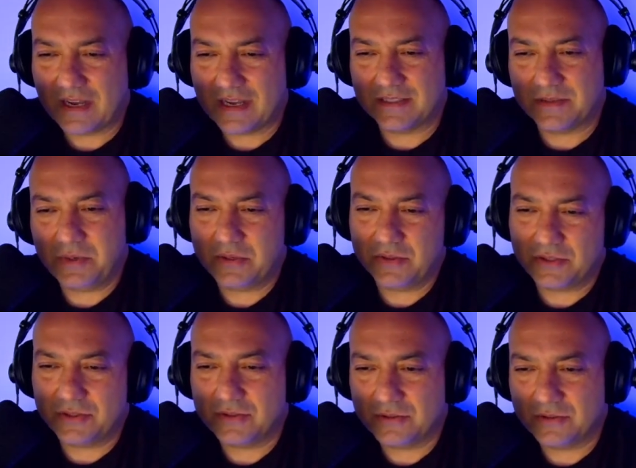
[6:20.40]
As
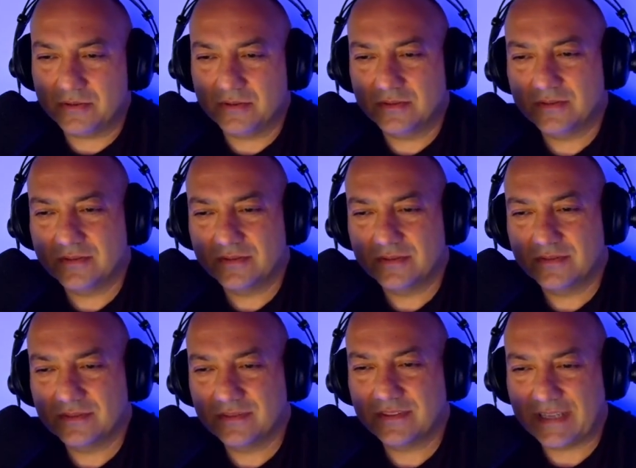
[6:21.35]
opposed to
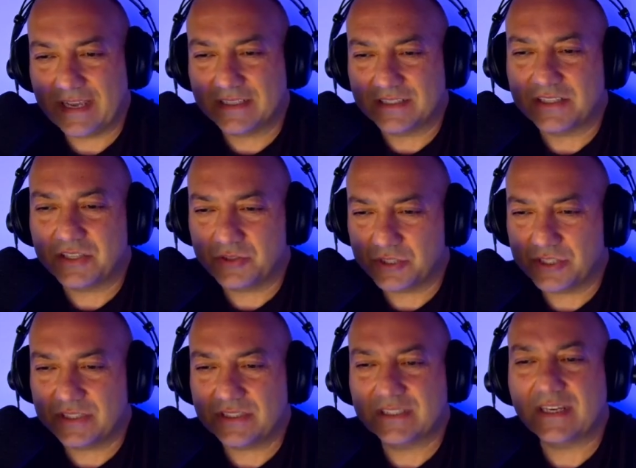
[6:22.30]
the
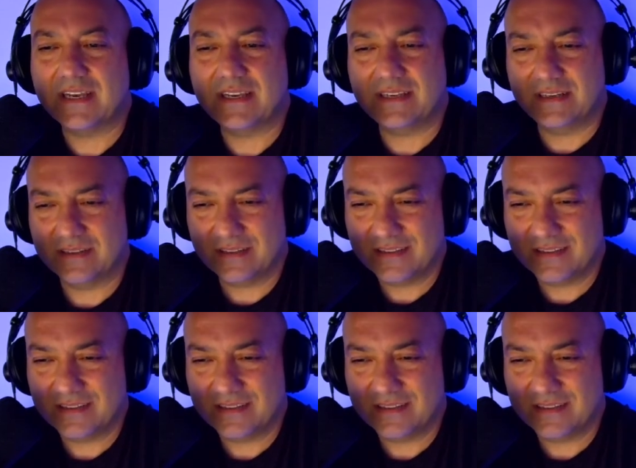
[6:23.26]
execution side?